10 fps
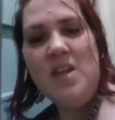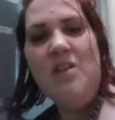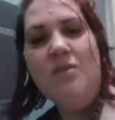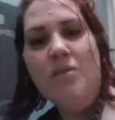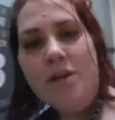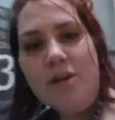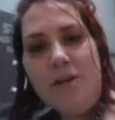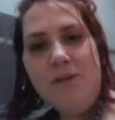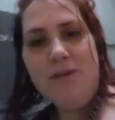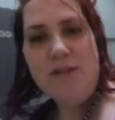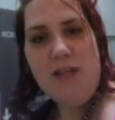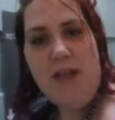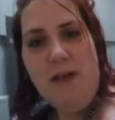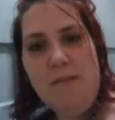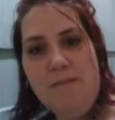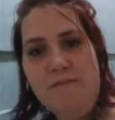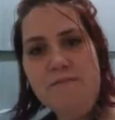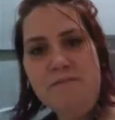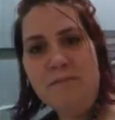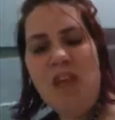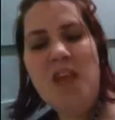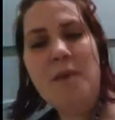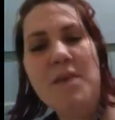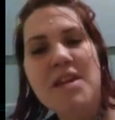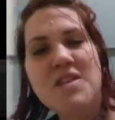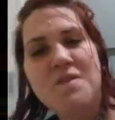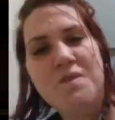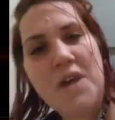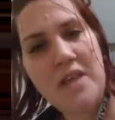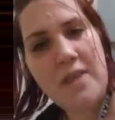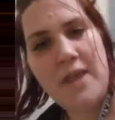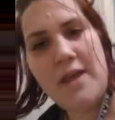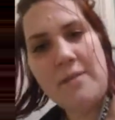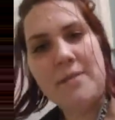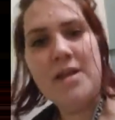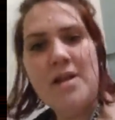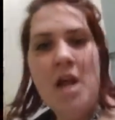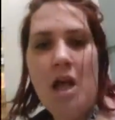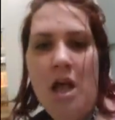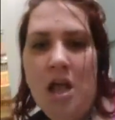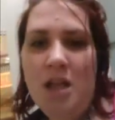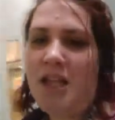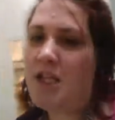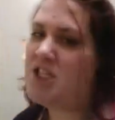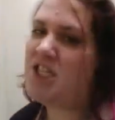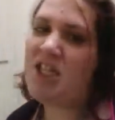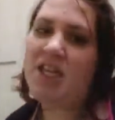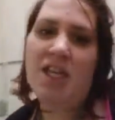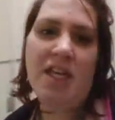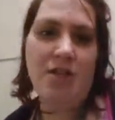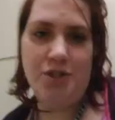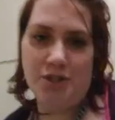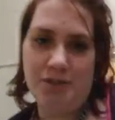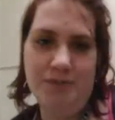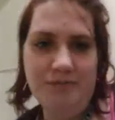and ridicules them and makes fun of them like a teenager.